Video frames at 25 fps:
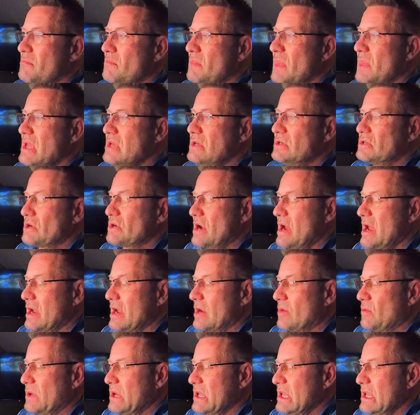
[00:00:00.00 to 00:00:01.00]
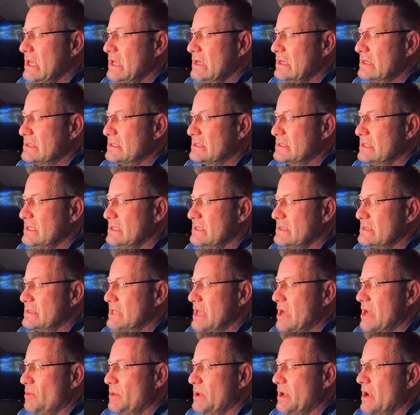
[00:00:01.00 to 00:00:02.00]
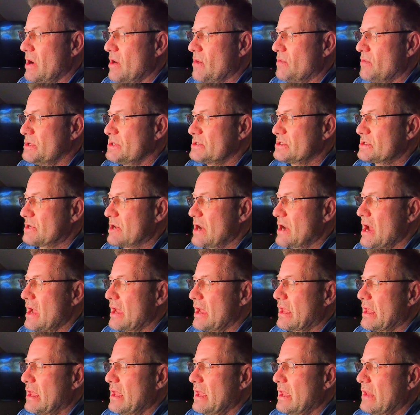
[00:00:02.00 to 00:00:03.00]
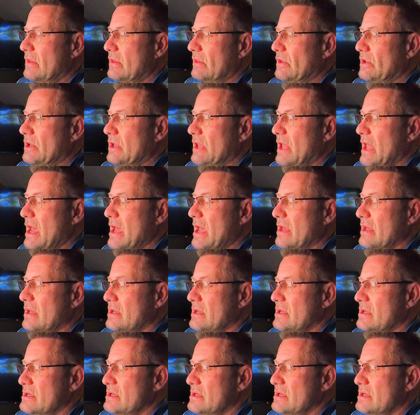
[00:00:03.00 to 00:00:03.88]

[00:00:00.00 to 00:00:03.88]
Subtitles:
major equity indices that we always track and look at.